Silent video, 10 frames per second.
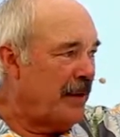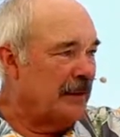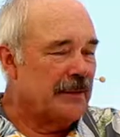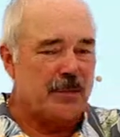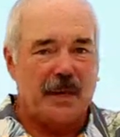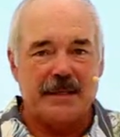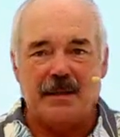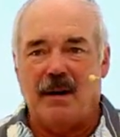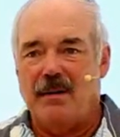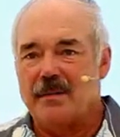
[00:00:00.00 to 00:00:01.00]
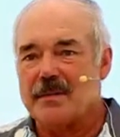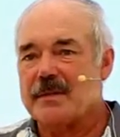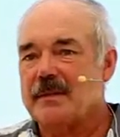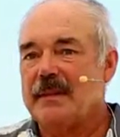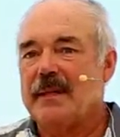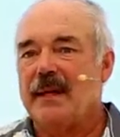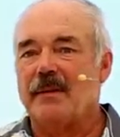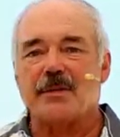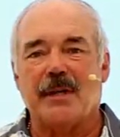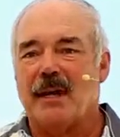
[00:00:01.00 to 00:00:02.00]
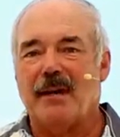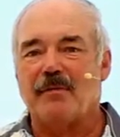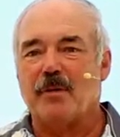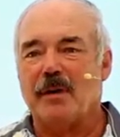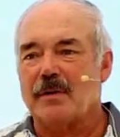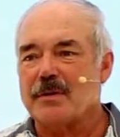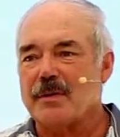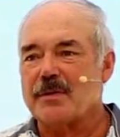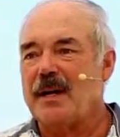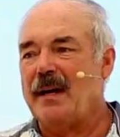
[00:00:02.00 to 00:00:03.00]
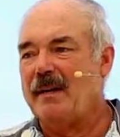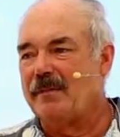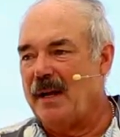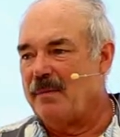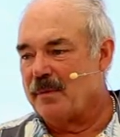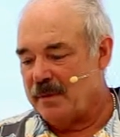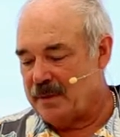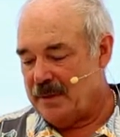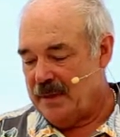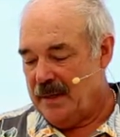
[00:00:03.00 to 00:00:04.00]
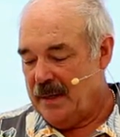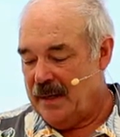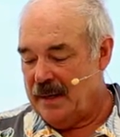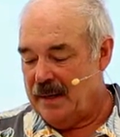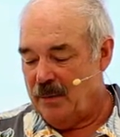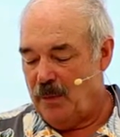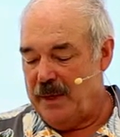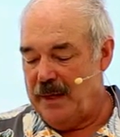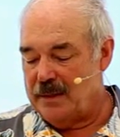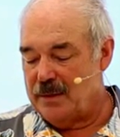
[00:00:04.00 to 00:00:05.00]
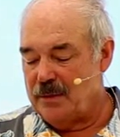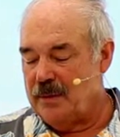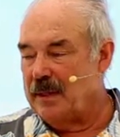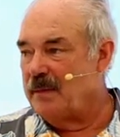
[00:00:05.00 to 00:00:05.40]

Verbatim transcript: fields waiting to harvest, and there's not enough workers. There's not enough laborers. Uh, we need to